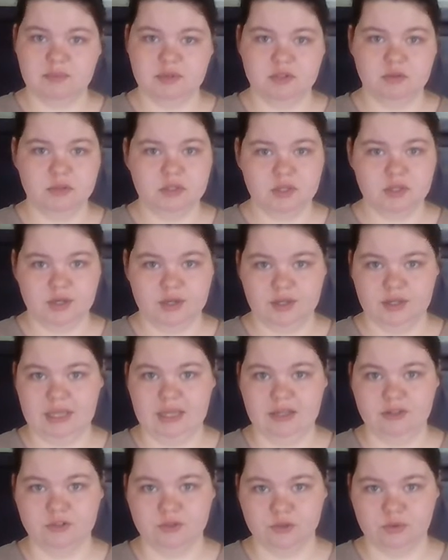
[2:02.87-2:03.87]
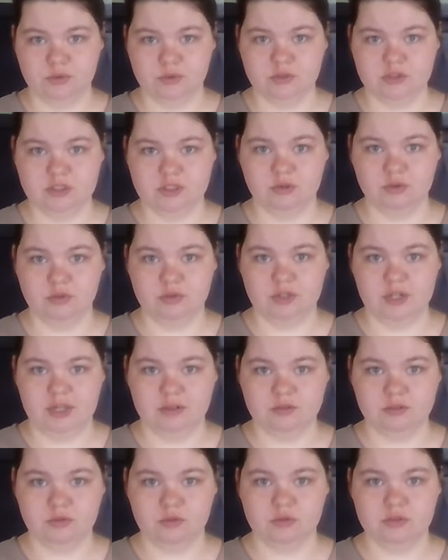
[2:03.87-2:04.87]
between young households and old
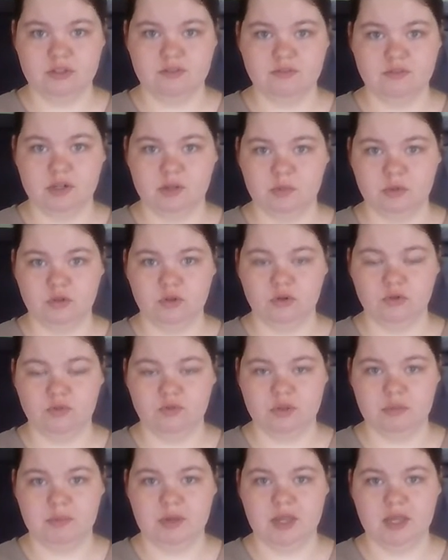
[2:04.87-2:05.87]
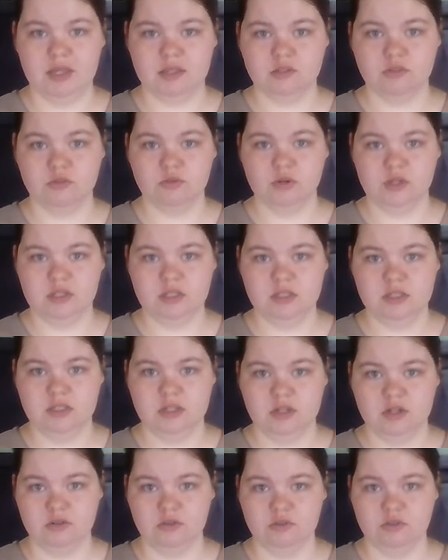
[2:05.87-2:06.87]
households have doubled over the past 20
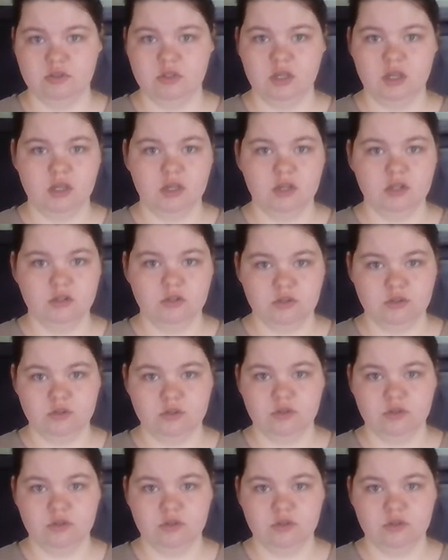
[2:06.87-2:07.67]
years due